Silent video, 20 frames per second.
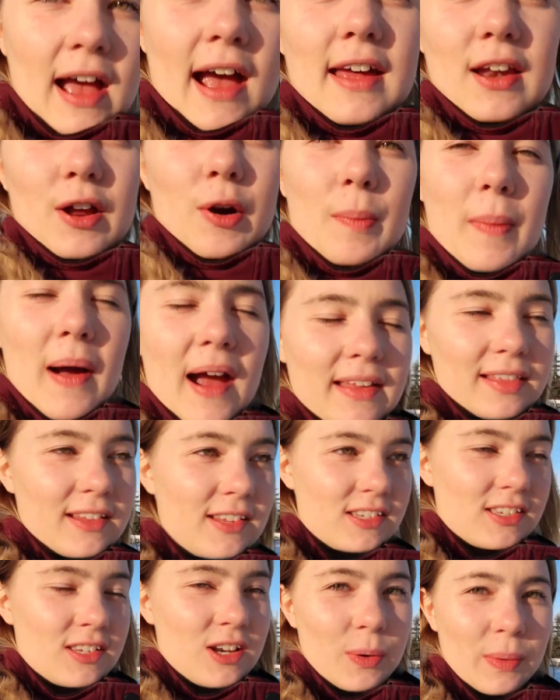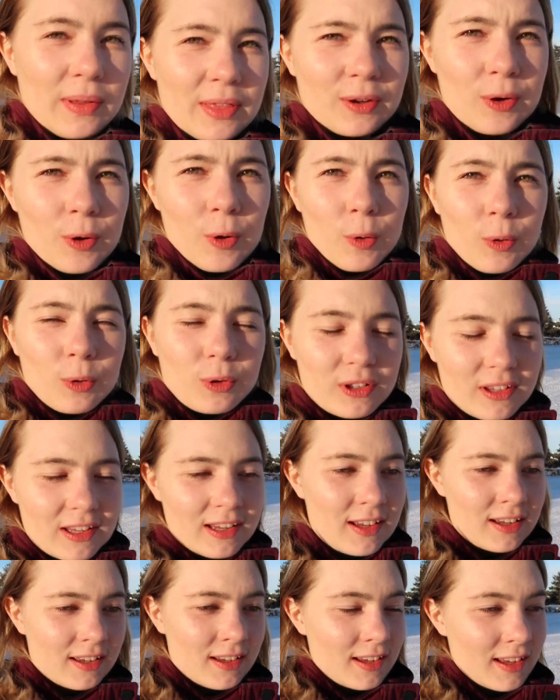I don't mind the snow and the cold
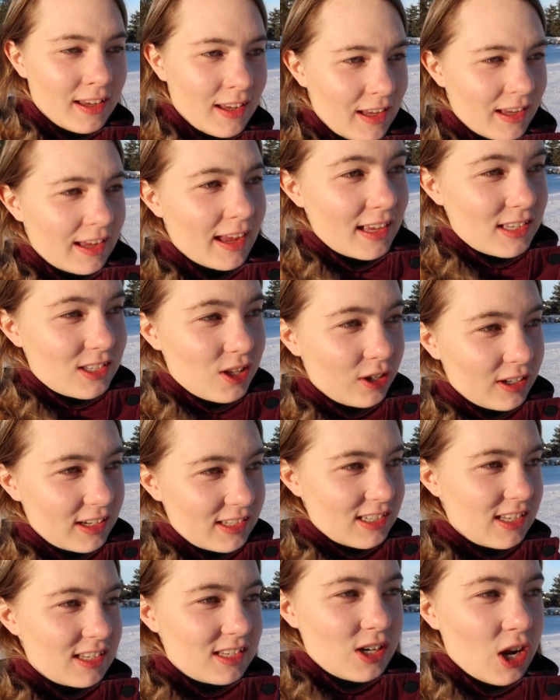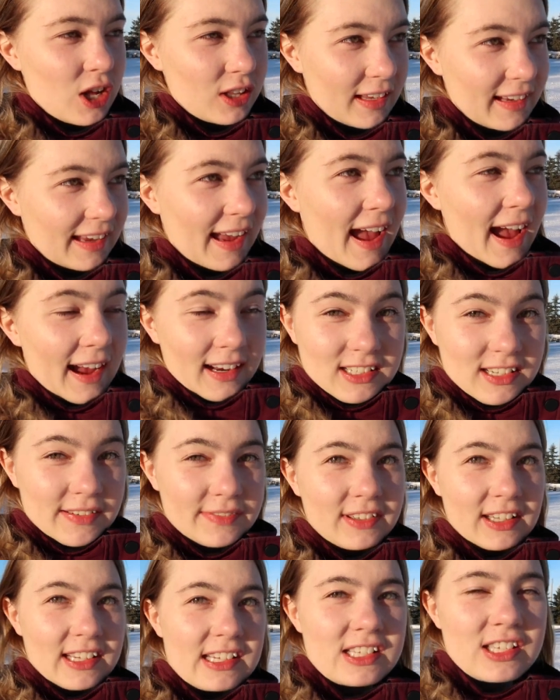as long as it's not like
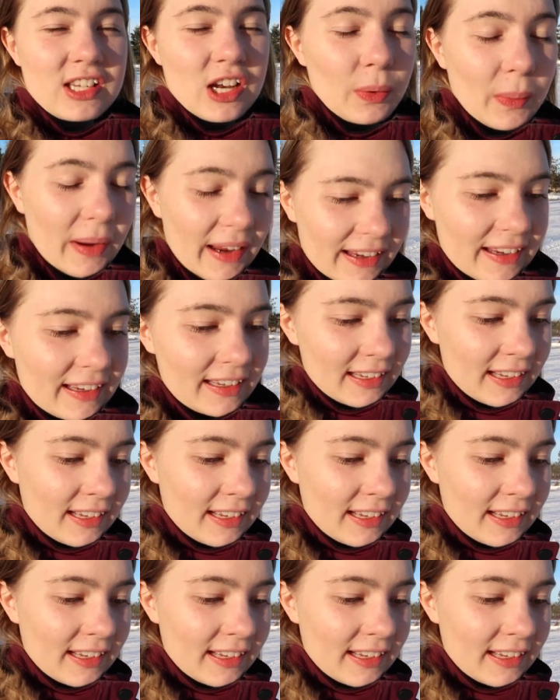actively snowing.